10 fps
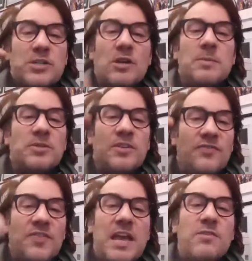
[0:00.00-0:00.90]
We talked about the
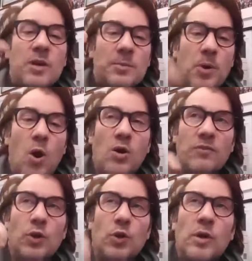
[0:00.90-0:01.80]
favorite part
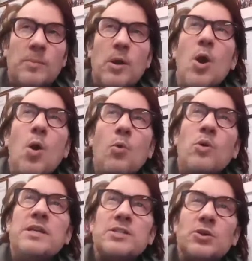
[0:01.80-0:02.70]
of her career, but
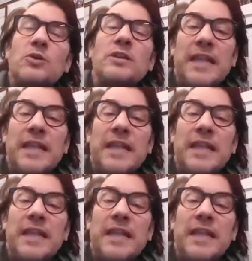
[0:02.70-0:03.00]
what is her